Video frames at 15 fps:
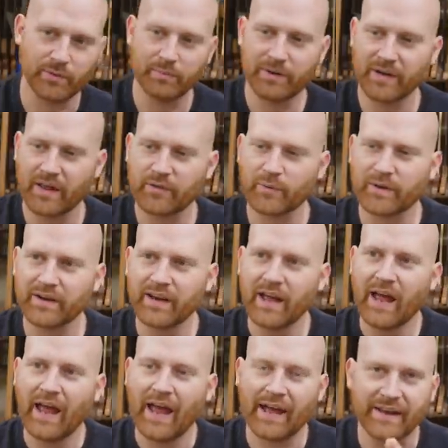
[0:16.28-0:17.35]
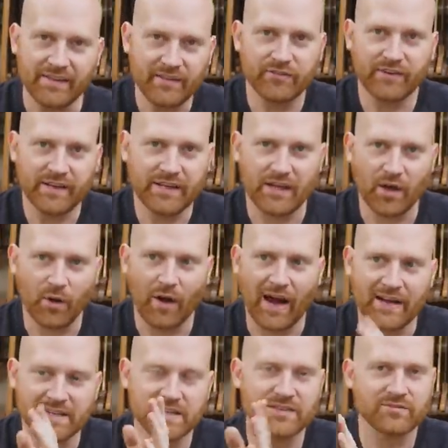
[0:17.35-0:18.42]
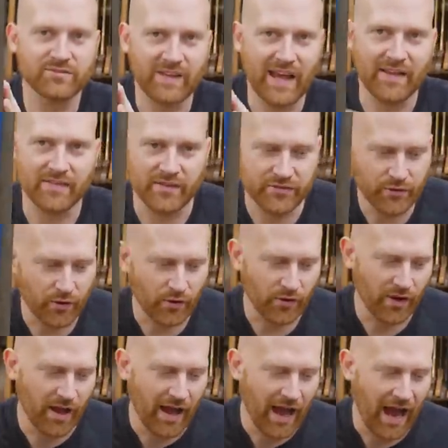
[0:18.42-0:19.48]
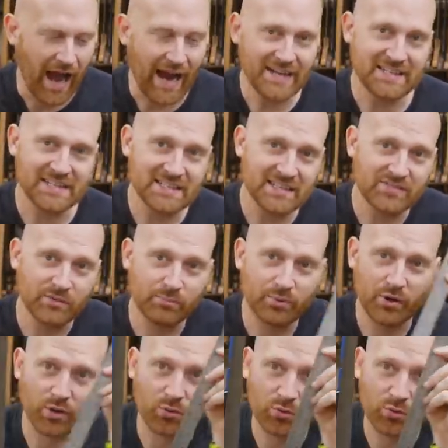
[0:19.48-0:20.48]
one, but another one, and in the video I didn't flatten the sole. I didn't even put a